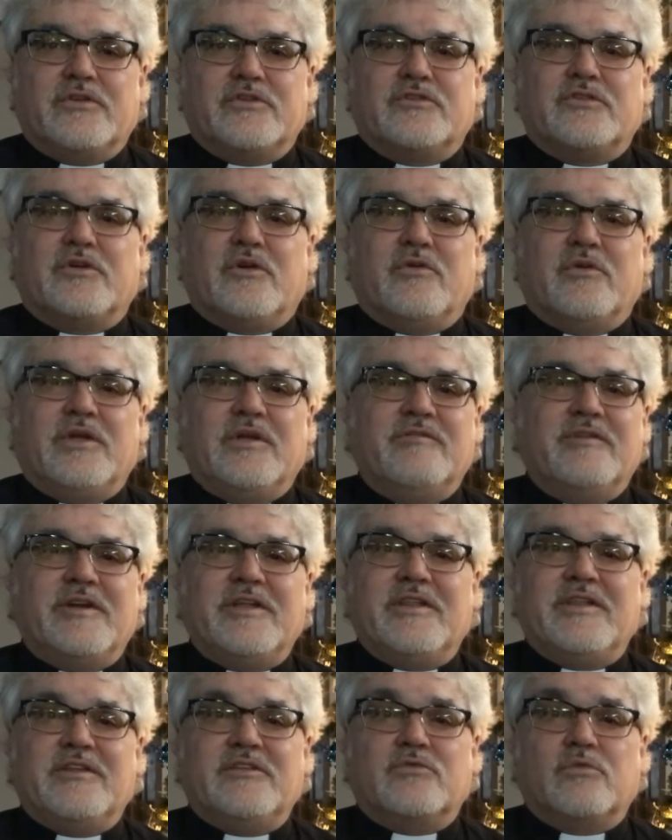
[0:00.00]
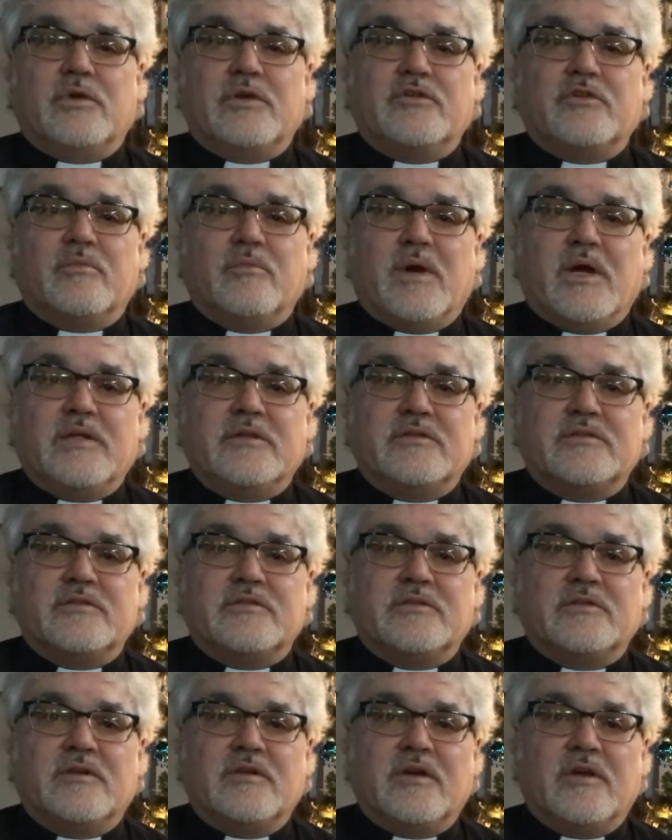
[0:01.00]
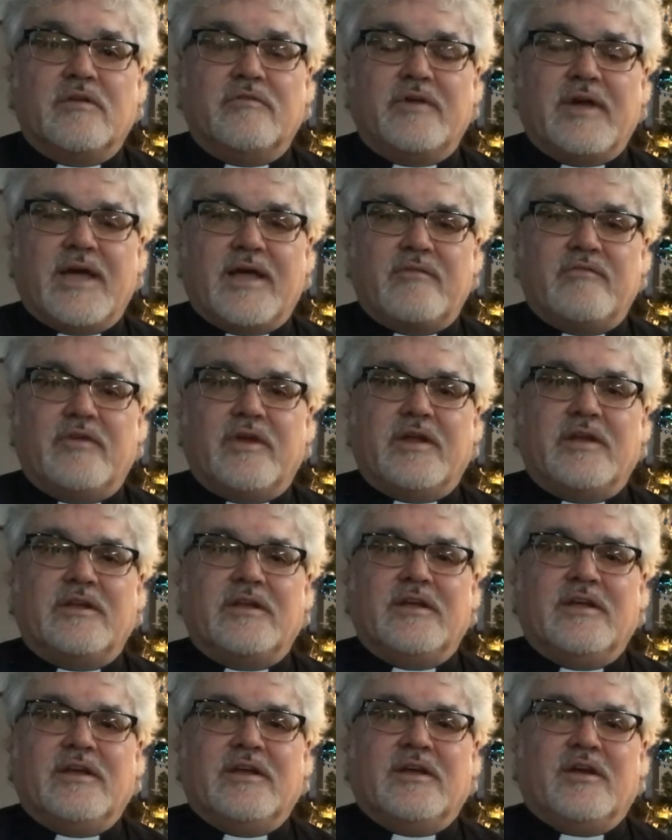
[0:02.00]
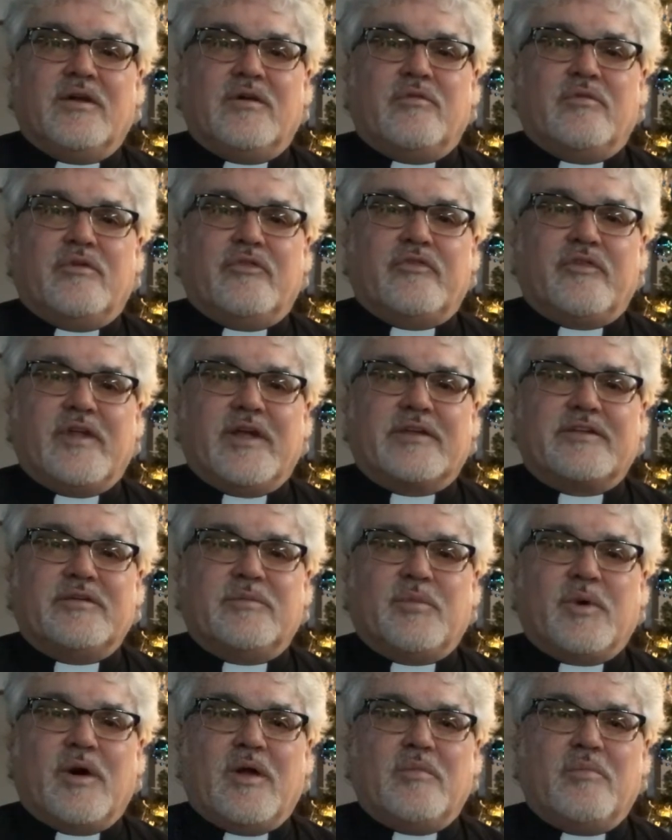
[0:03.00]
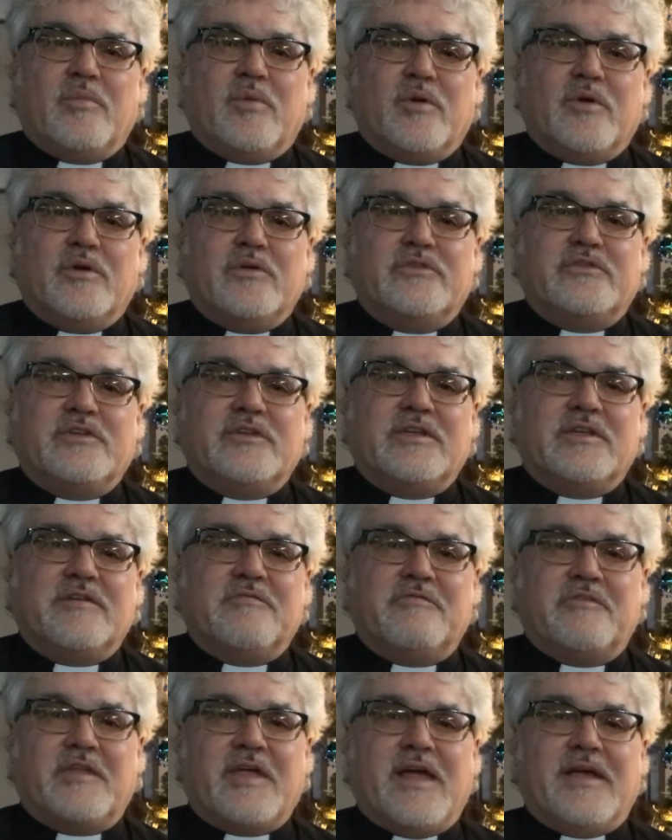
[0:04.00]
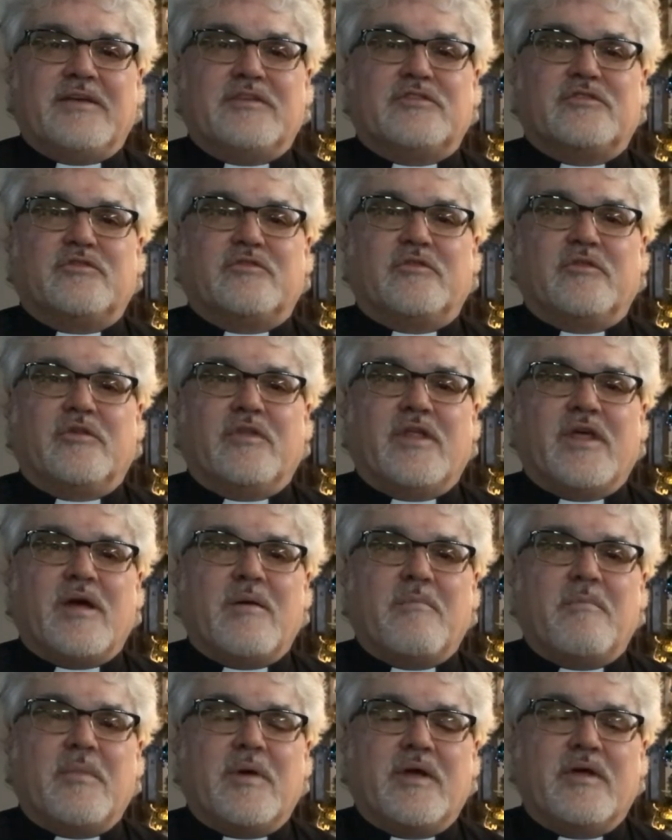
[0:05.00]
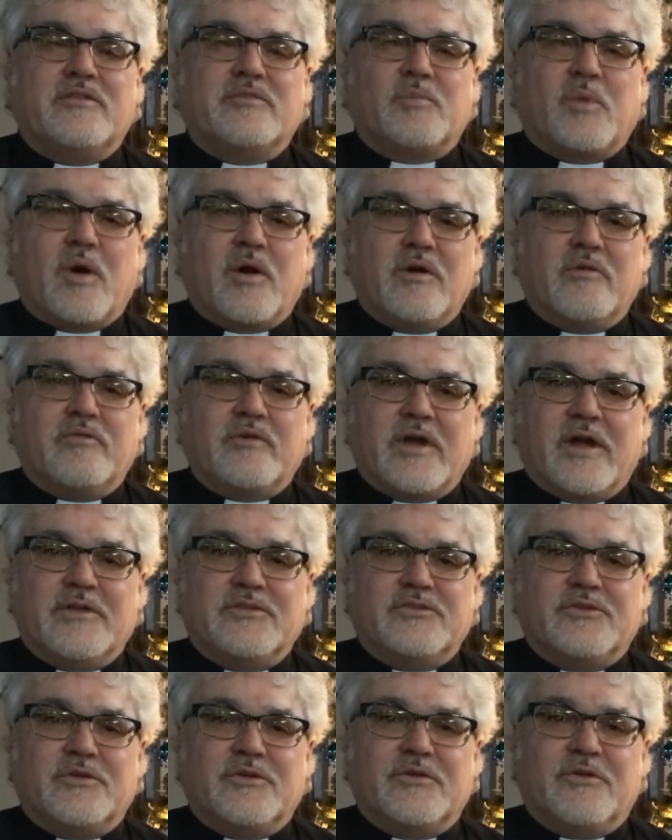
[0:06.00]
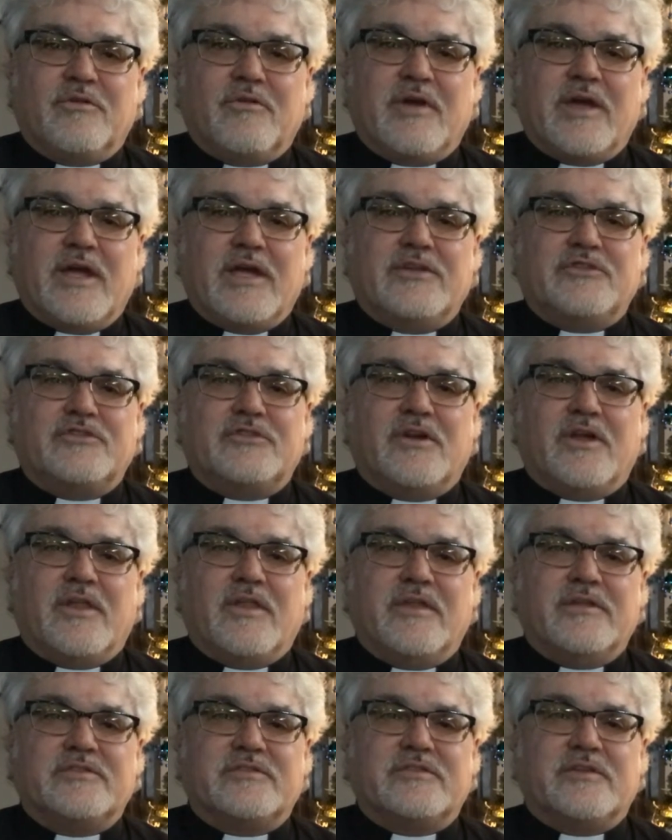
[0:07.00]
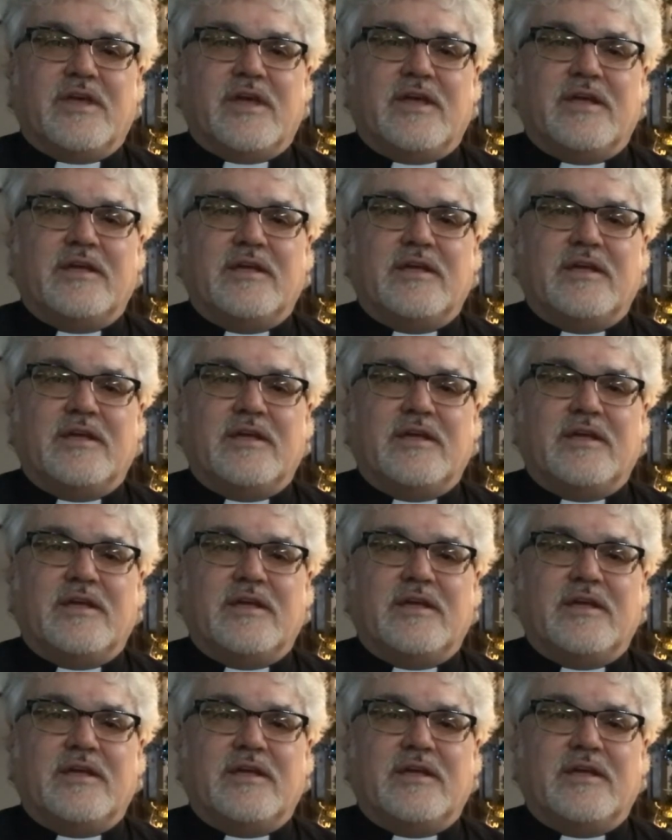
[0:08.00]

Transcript: So, even in these winter months of Advent, reflect upon birds and give thanks for them as part of God's good creation on this day